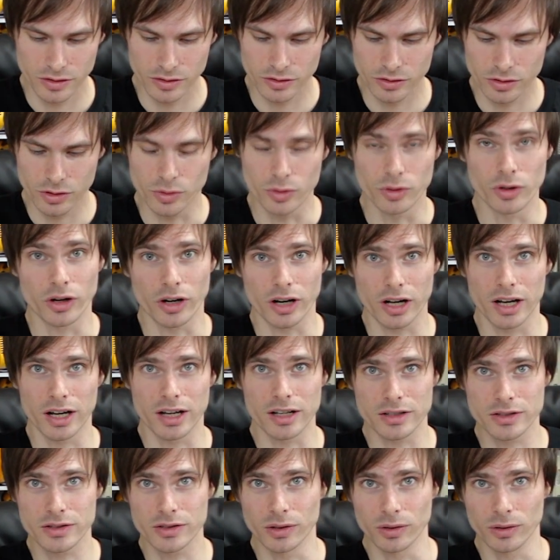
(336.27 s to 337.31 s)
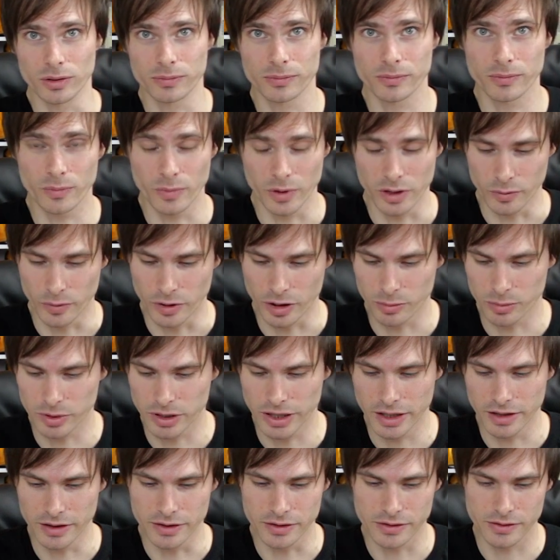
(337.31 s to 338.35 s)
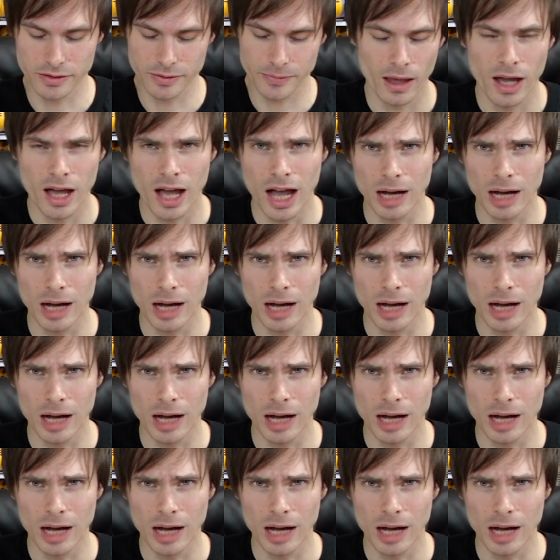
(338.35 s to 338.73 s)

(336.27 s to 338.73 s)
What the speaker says: to your console when you want to play this.